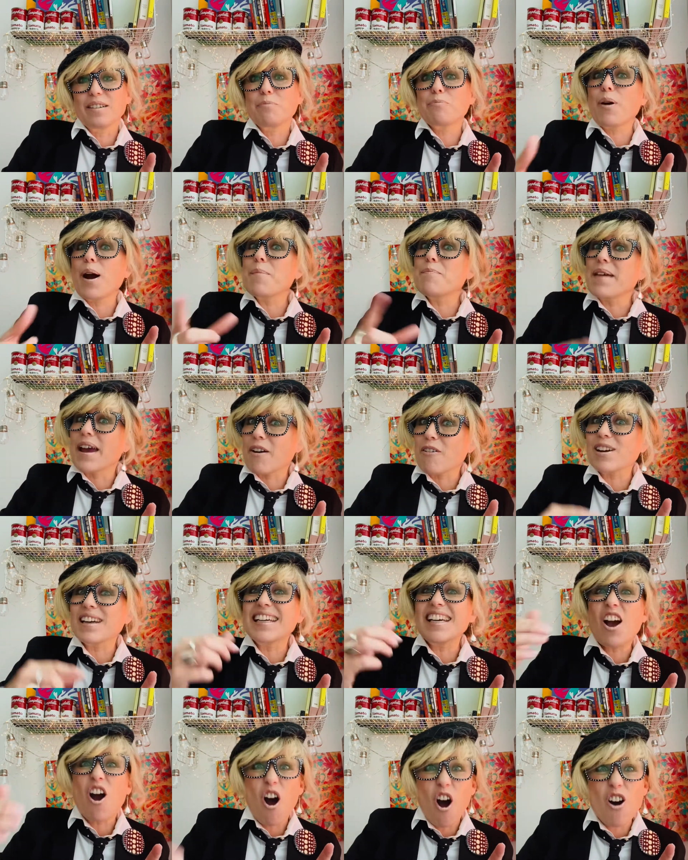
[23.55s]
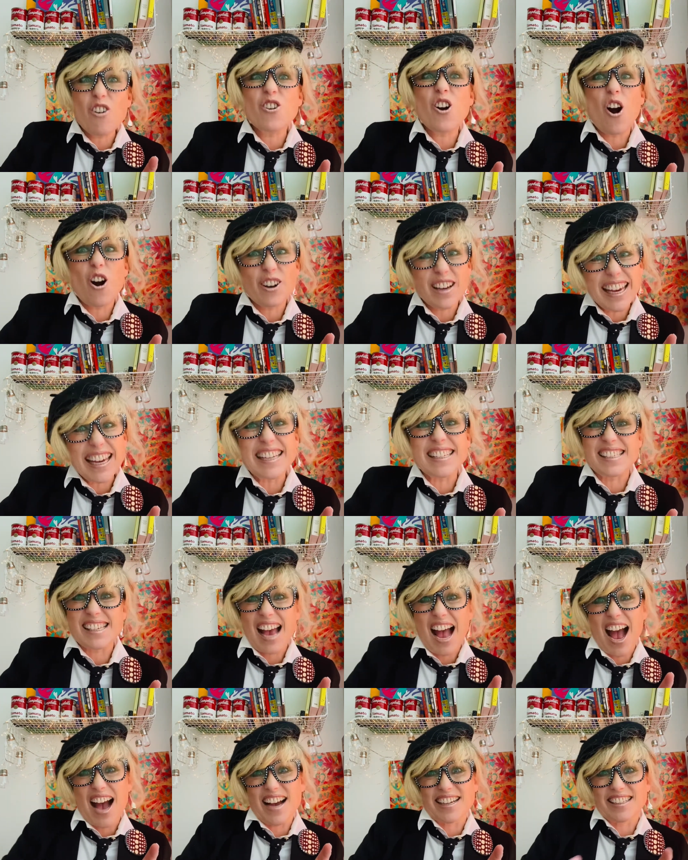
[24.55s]
primarily Hong Kongese
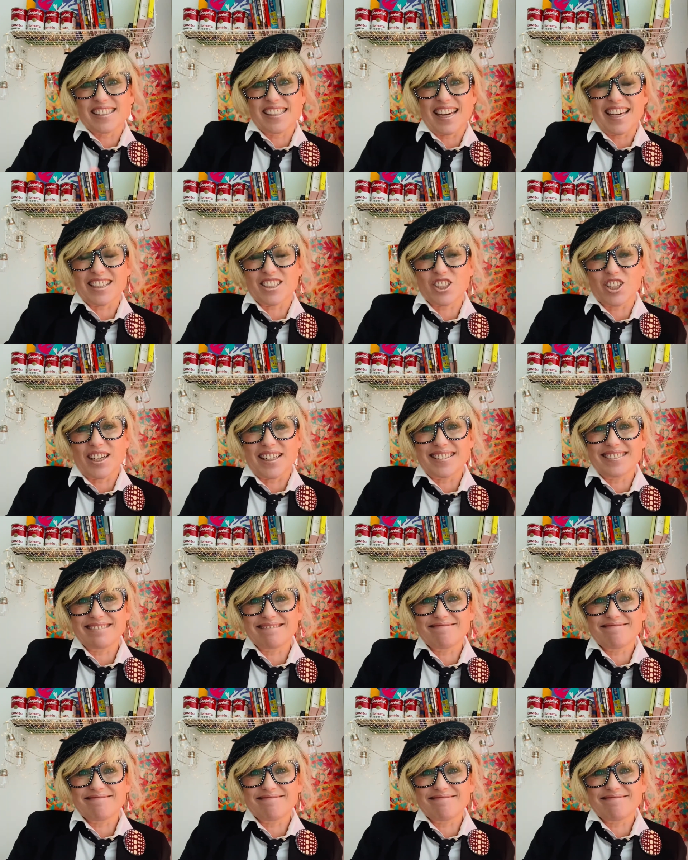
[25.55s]
architecture.